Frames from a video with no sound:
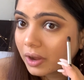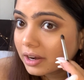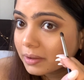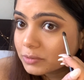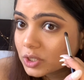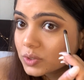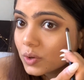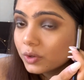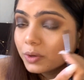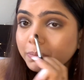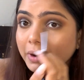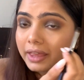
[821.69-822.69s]
and I'm just going
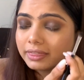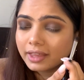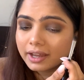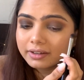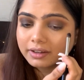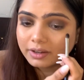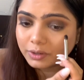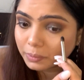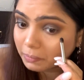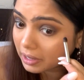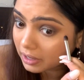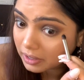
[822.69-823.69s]
to blend that into
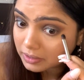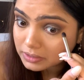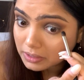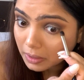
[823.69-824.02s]
my eyes.